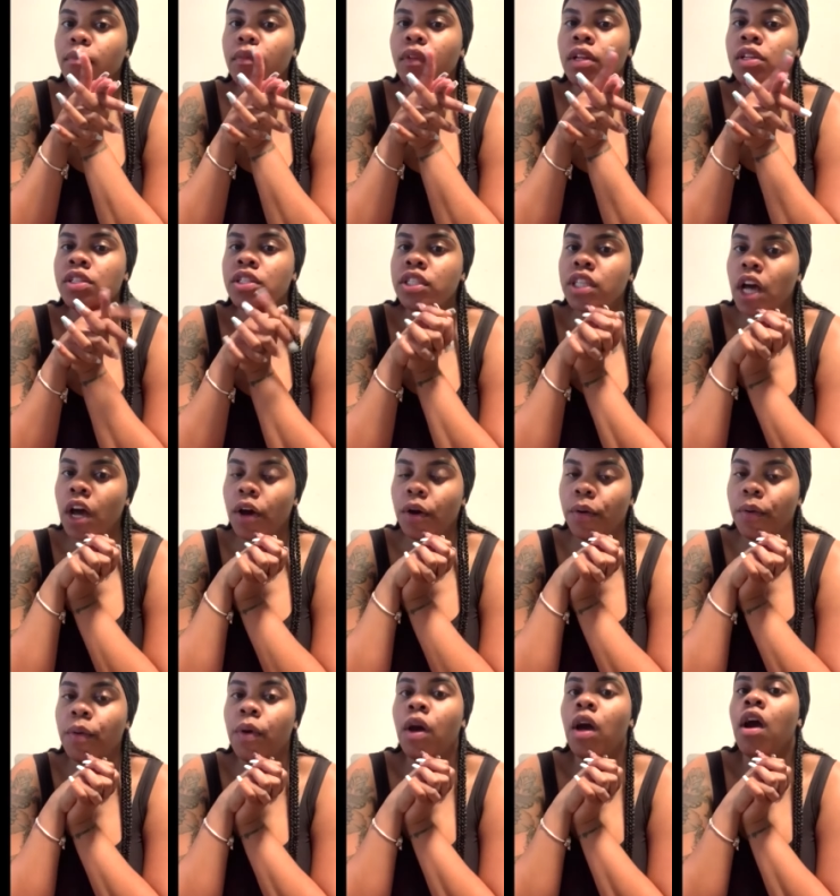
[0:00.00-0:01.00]
So
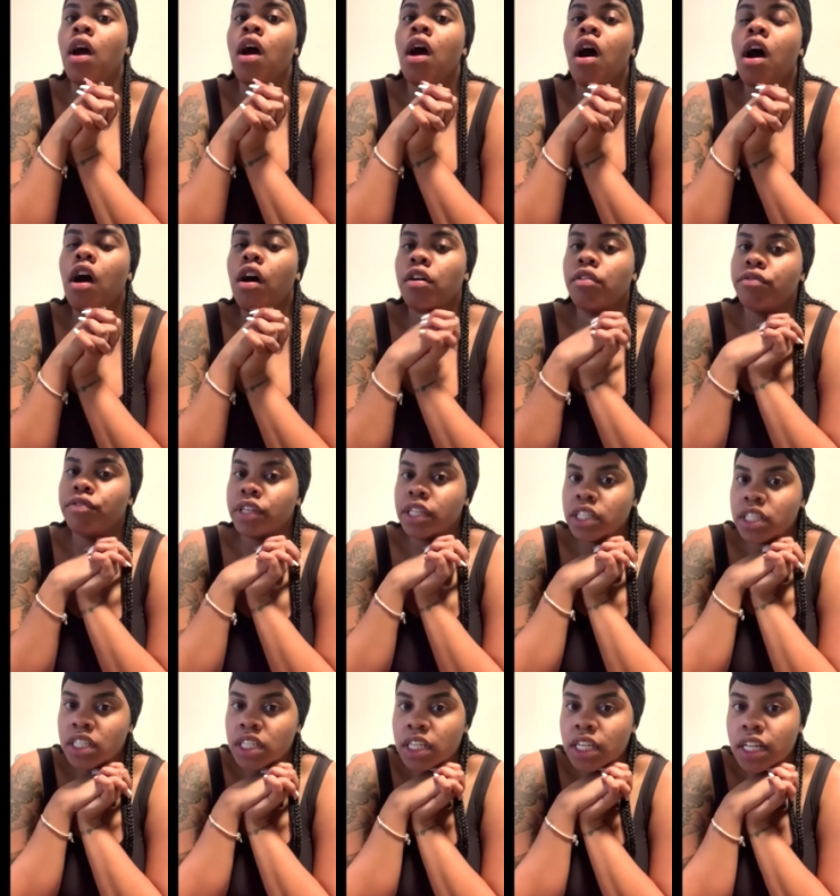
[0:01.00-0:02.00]

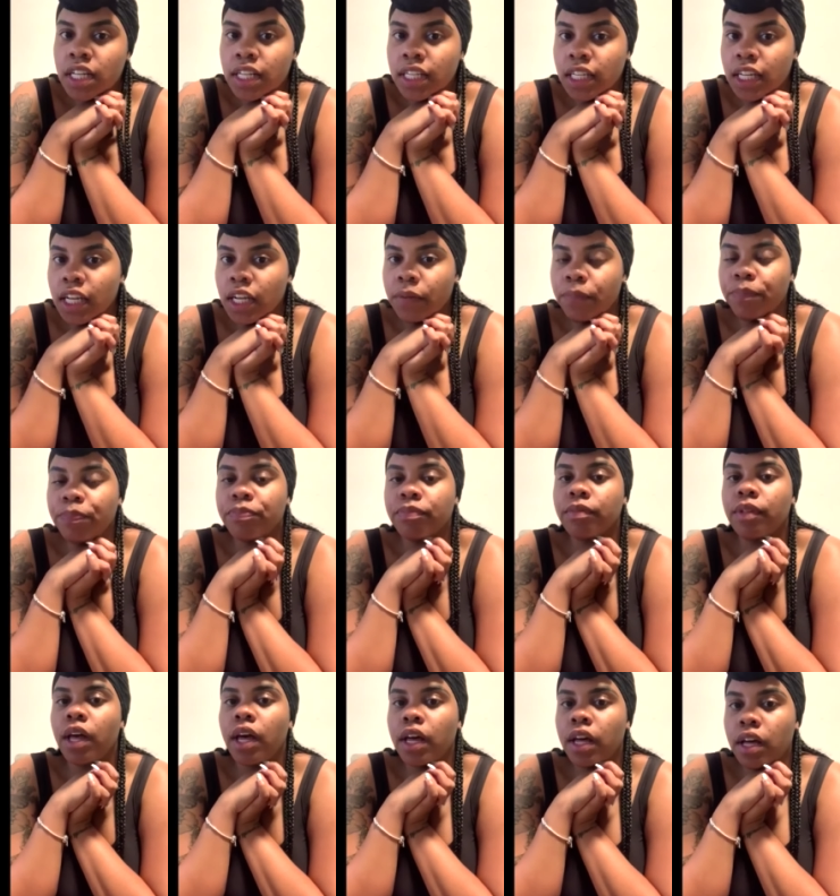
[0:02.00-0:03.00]
originally,
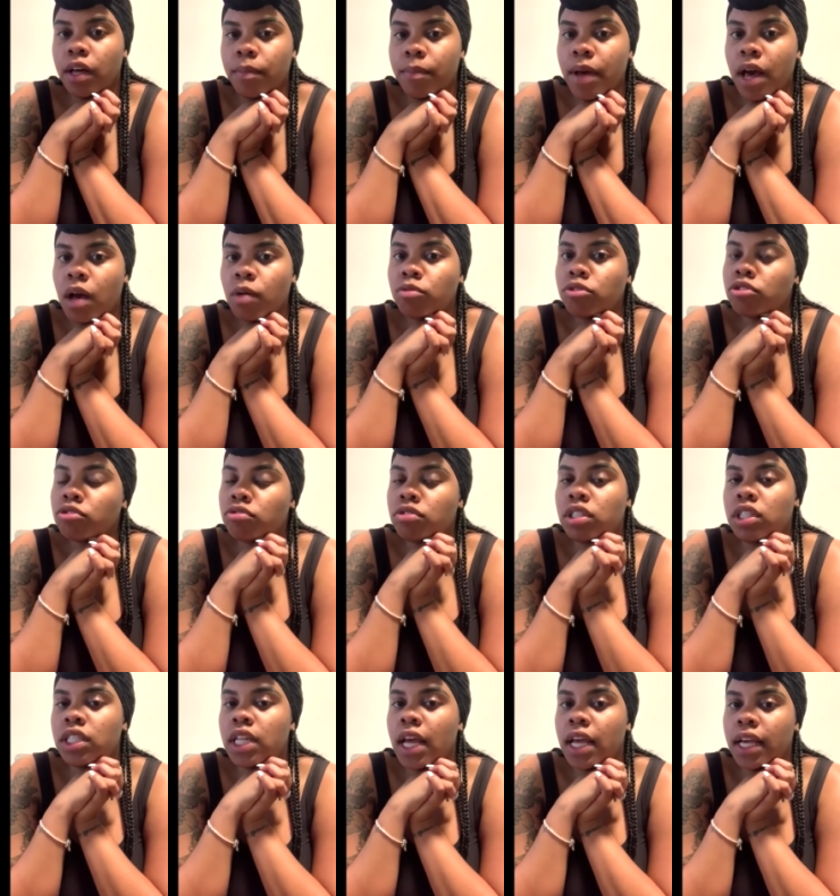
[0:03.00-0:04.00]
I was going to
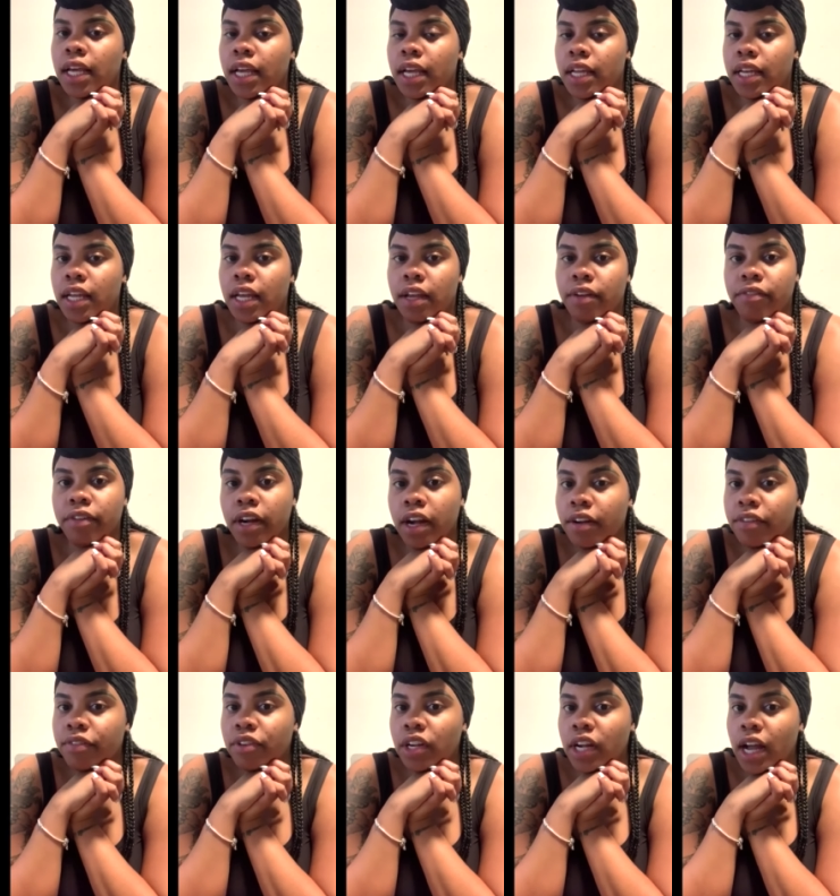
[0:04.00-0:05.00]
stay in a
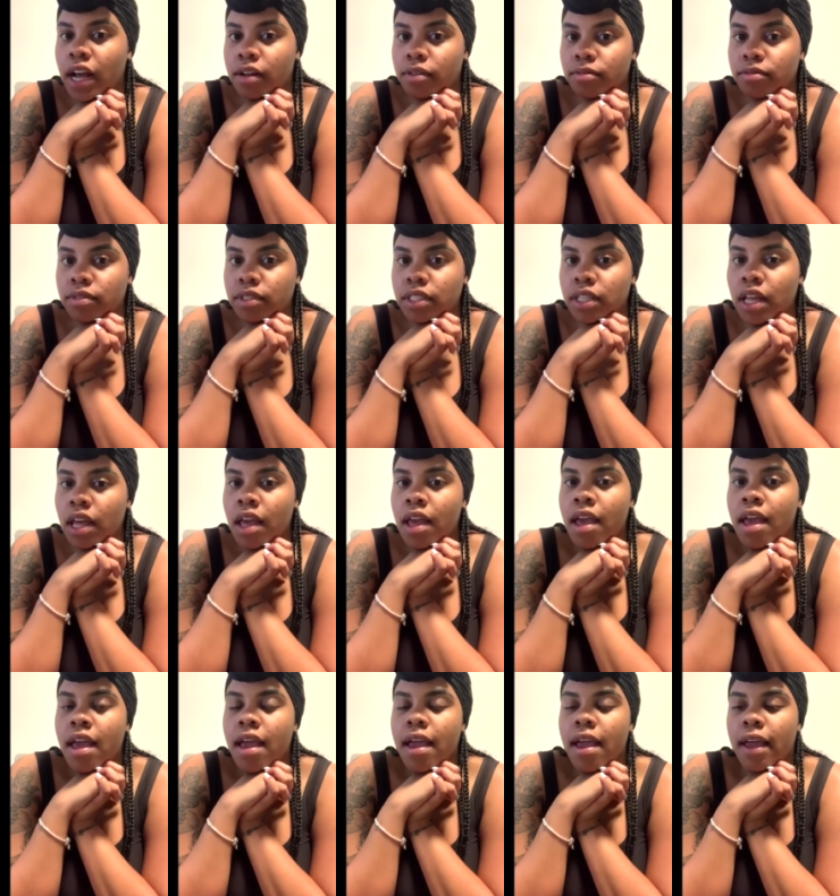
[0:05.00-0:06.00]
recovery house.
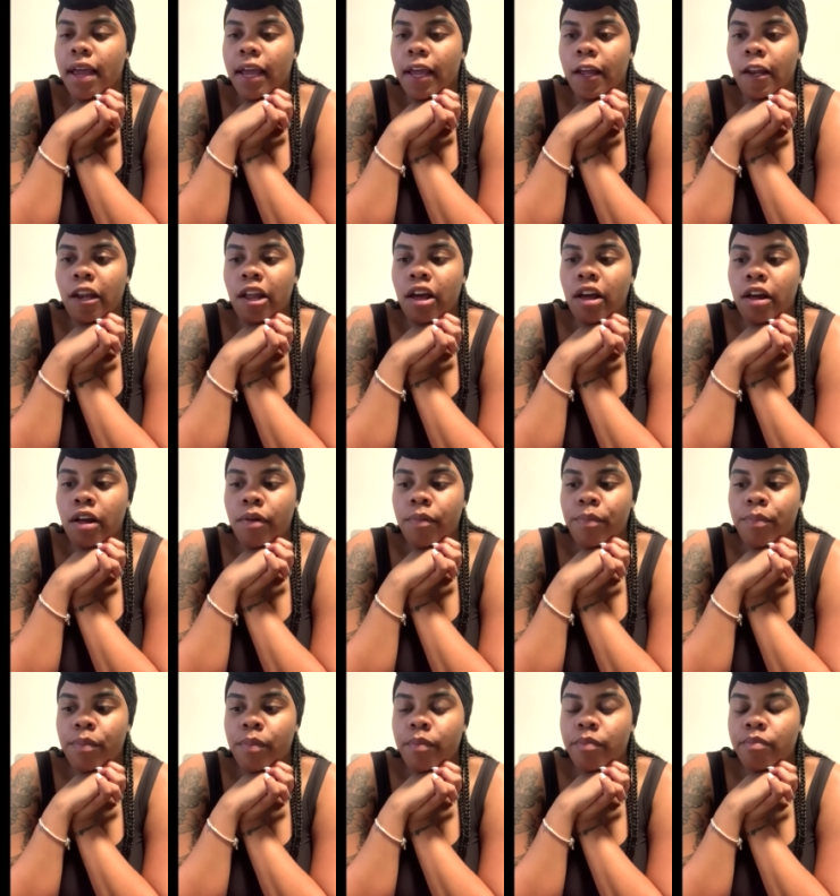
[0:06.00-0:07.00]
And
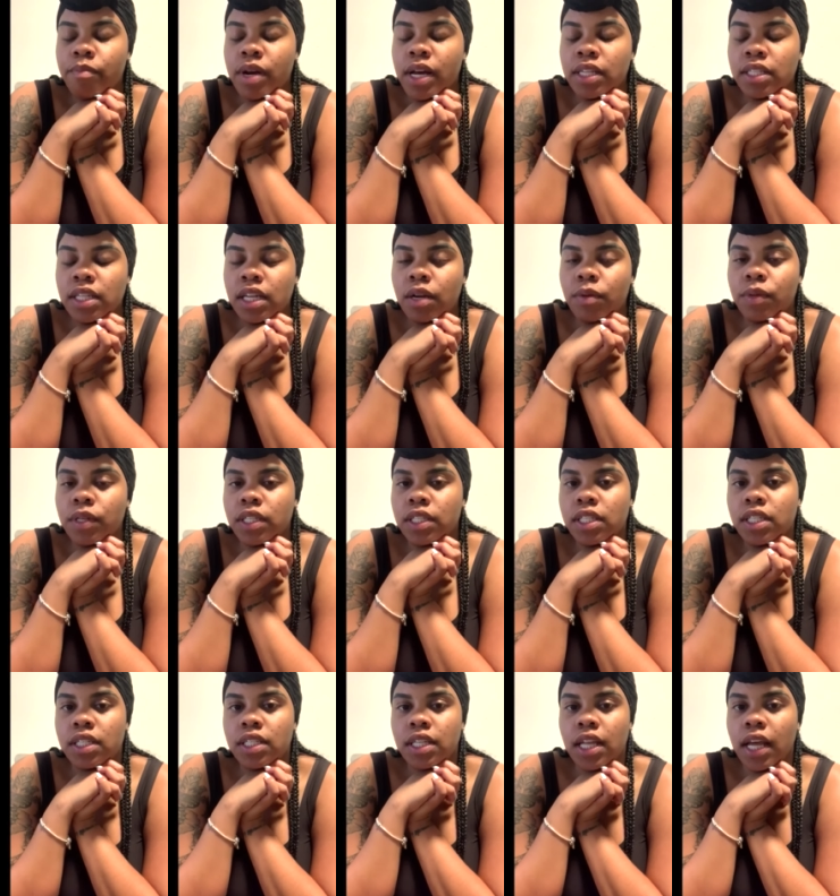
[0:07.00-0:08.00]
I said I wanted
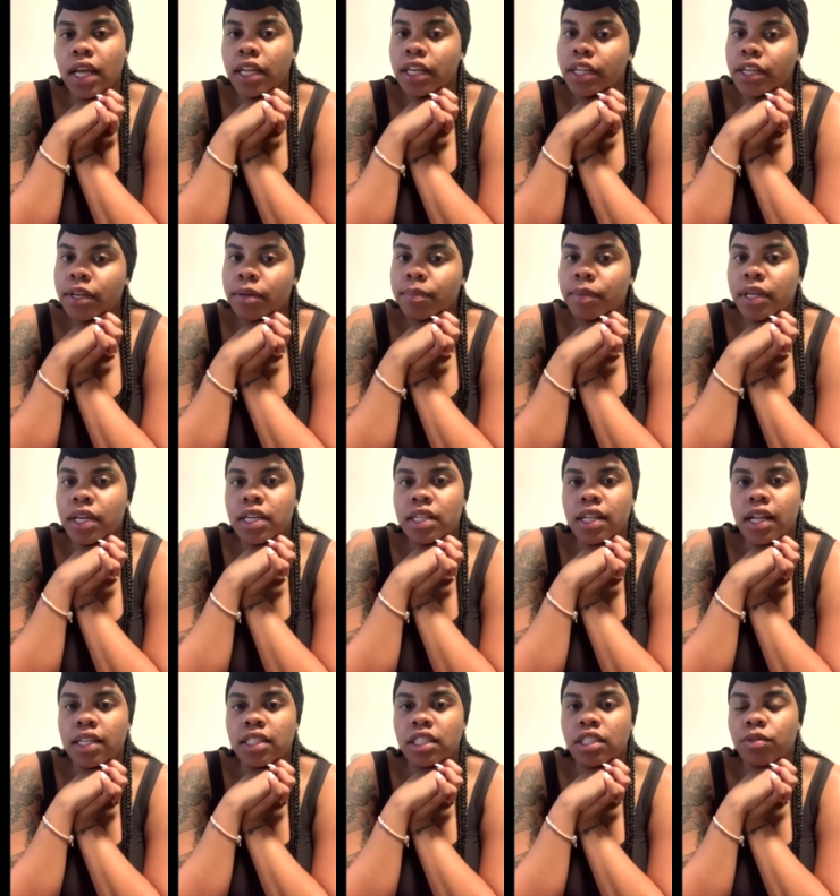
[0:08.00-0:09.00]
to stay in there because
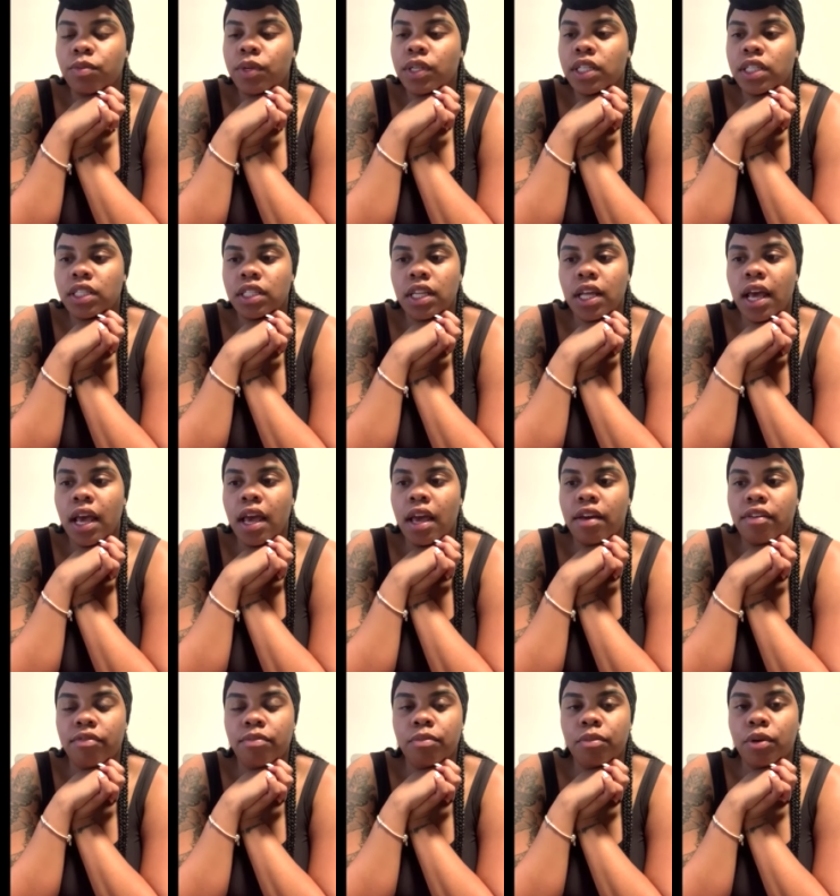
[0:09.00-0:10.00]
I just wanted to
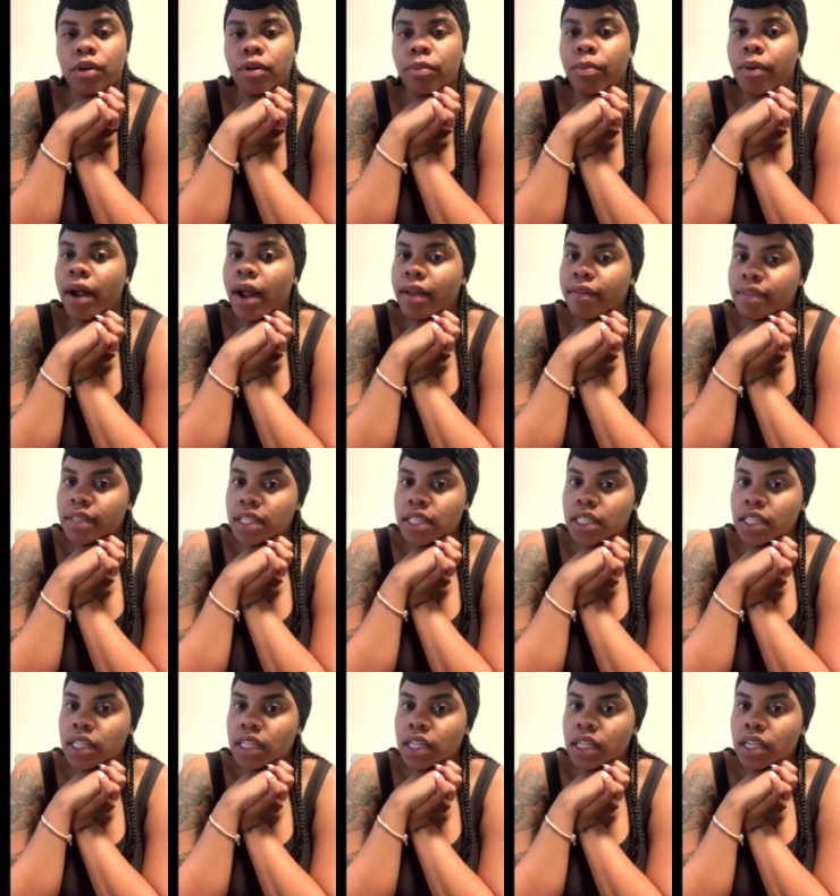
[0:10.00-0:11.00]
have more
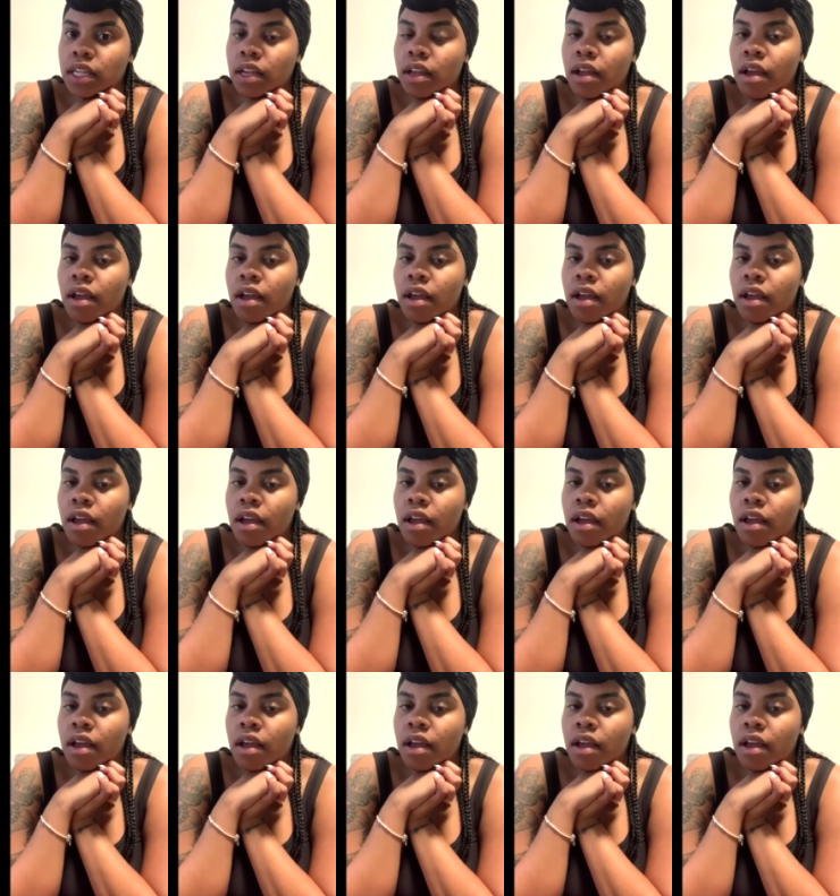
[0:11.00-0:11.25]
privacy.